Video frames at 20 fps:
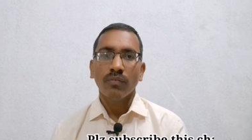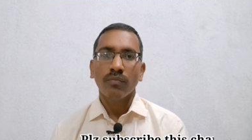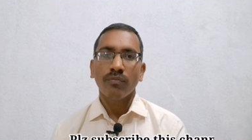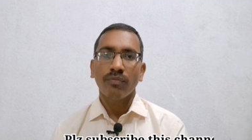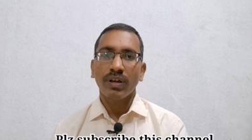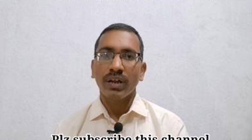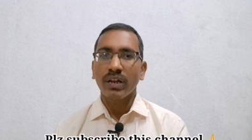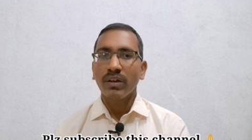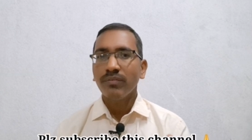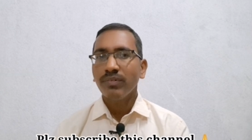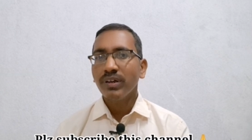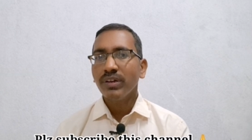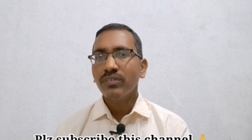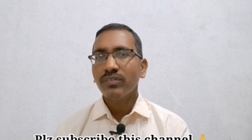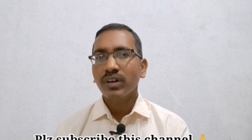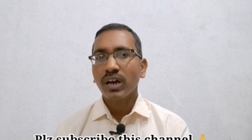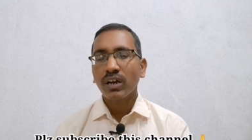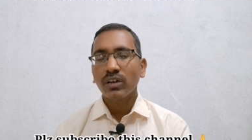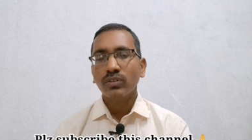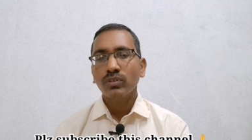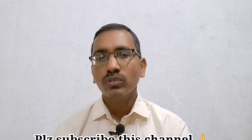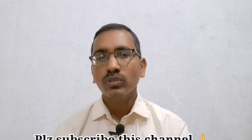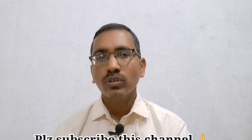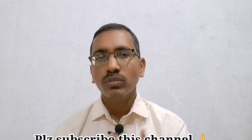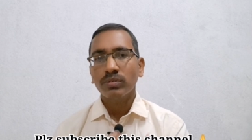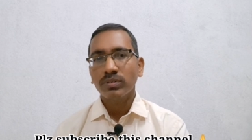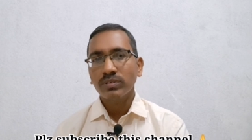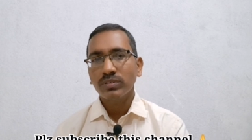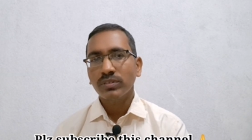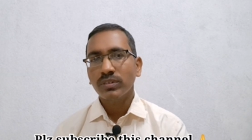When we talk to
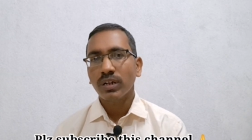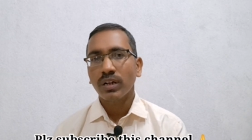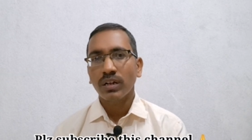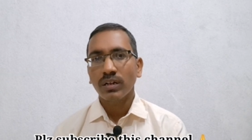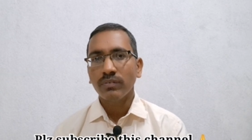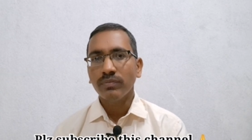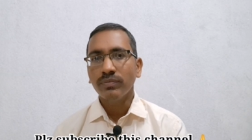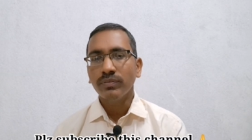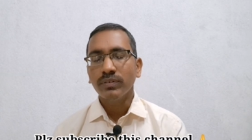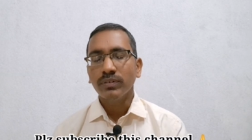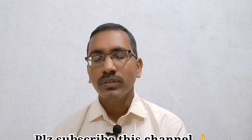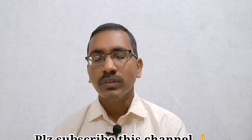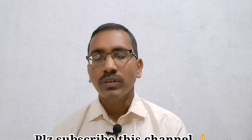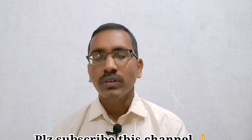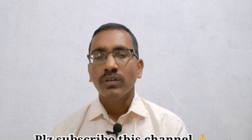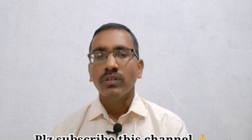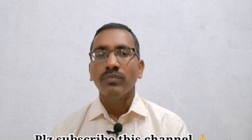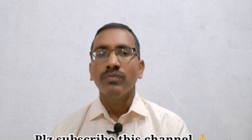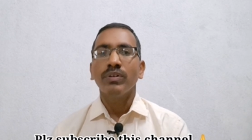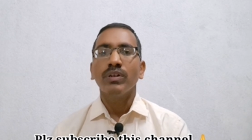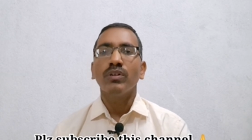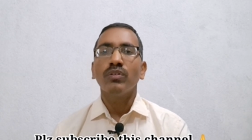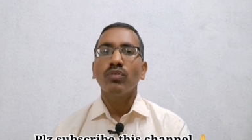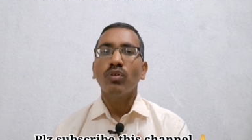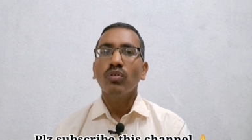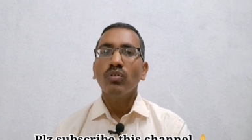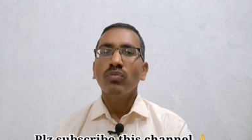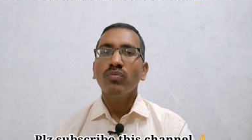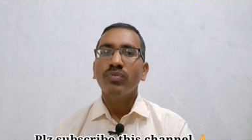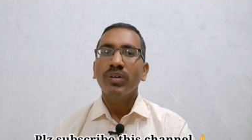ourselves, we
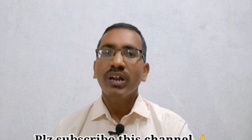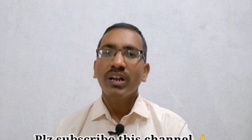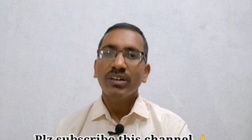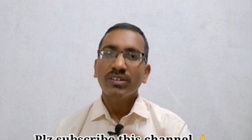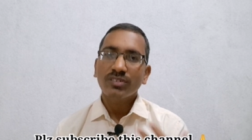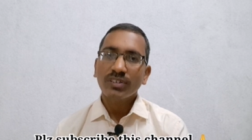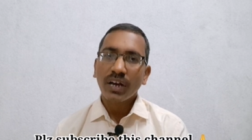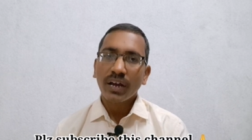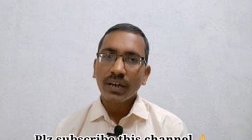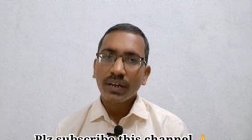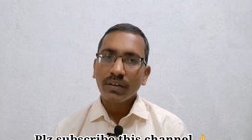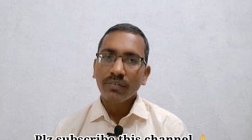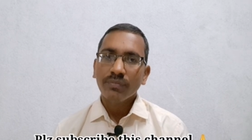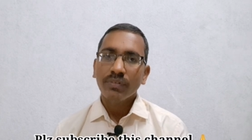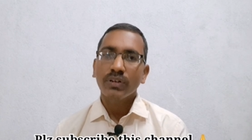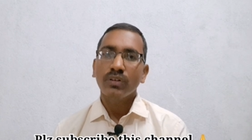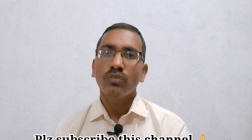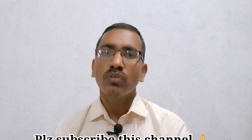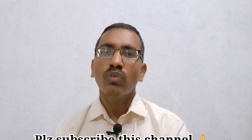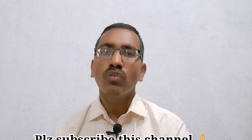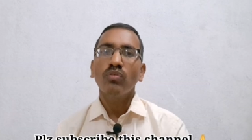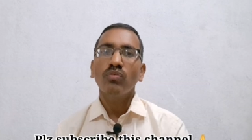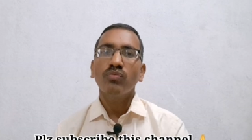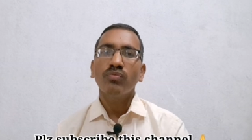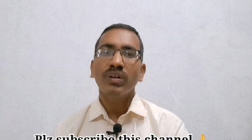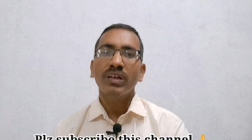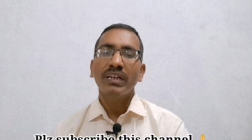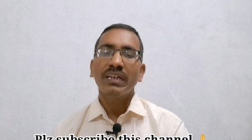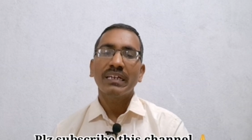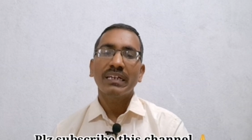don't feel shy, we don't
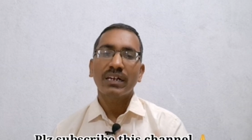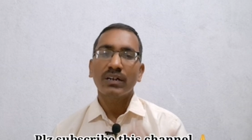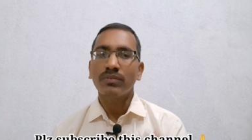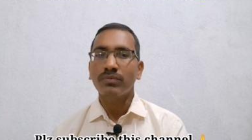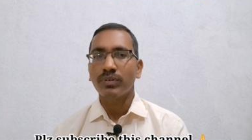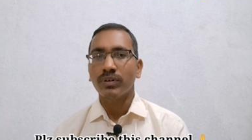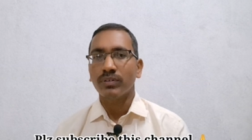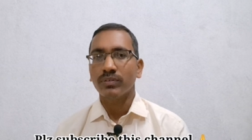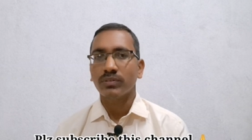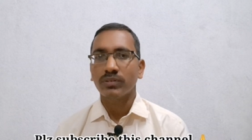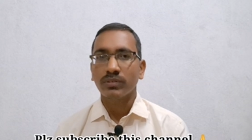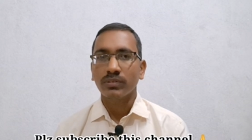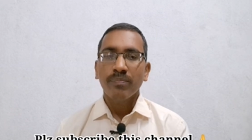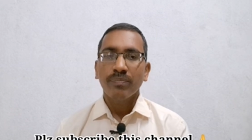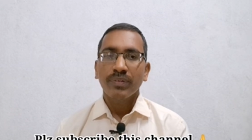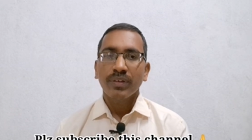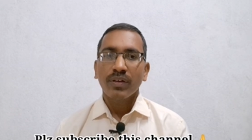feel nervous.